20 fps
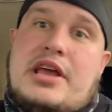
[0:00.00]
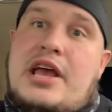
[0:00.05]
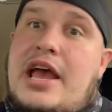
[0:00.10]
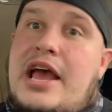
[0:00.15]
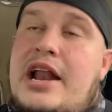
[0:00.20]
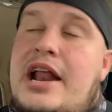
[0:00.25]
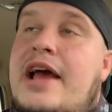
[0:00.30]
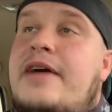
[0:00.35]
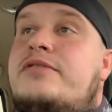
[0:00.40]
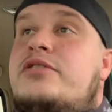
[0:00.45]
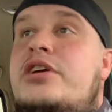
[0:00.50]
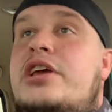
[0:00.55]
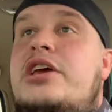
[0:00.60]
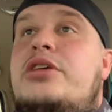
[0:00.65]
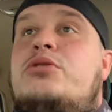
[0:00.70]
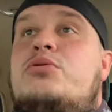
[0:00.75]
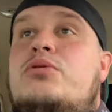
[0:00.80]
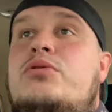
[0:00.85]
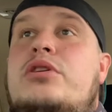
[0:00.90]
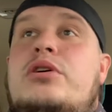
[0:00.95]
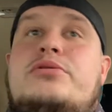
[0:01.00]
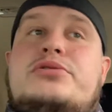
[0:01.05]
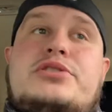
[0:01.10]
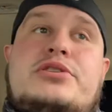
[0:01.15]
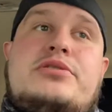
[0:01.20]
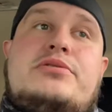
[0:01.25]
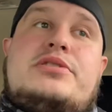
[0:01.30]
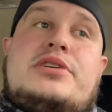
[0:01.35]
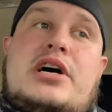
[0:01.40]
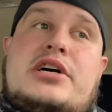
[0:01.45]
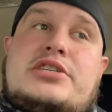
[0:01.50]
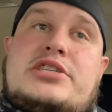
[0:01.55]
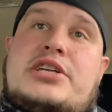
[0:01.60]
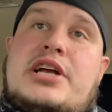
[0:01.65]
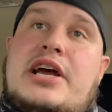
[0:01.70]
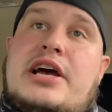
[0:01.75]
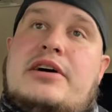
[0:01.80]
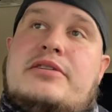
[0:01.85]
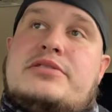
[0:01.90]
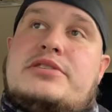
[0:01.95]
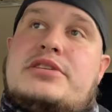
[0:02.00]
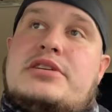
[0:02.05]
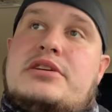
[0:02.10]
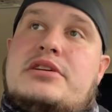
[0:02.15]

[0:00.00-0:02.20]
And after he threw those two touchdowns,